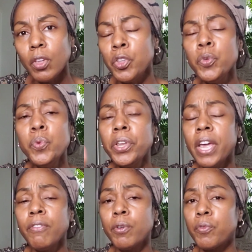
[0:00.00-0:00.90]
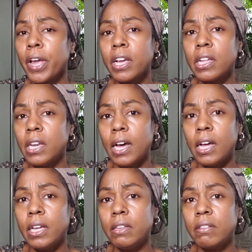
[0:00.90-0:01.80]
you would never
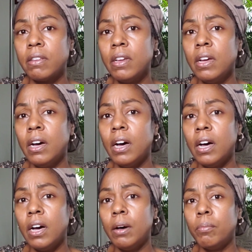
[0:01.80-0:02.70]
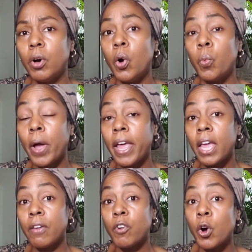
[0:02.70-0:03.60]
recognize um, a
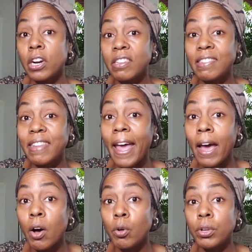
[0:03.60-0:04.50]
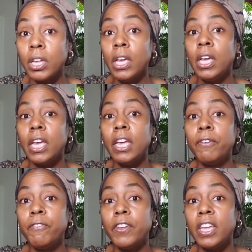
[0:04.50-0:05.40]
wave or a sound
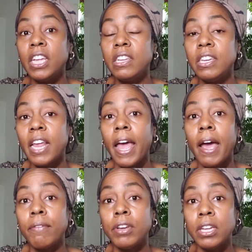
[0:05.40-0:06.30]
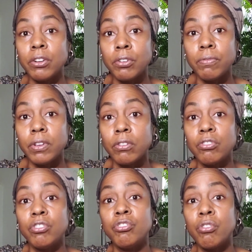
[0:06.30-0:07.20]
if it didn't have the
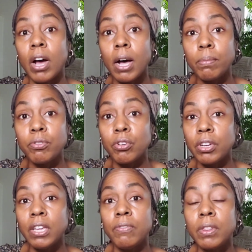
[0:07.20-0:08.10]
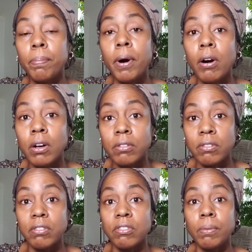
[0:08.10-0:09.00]
intervals, the drops, or even the
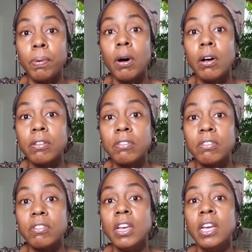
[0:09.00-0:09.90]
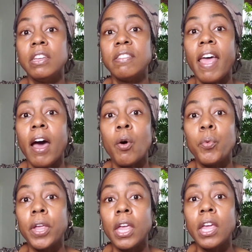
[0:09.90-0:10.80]
pauses. The pauses is how
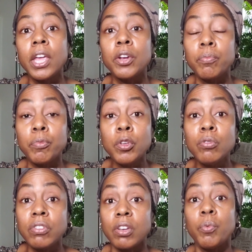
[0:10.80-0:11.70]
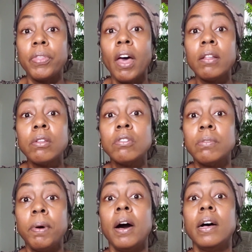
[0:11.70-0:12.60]
we hear music. Without those
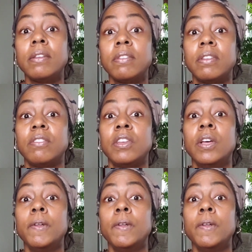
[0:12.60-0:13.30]
pauses,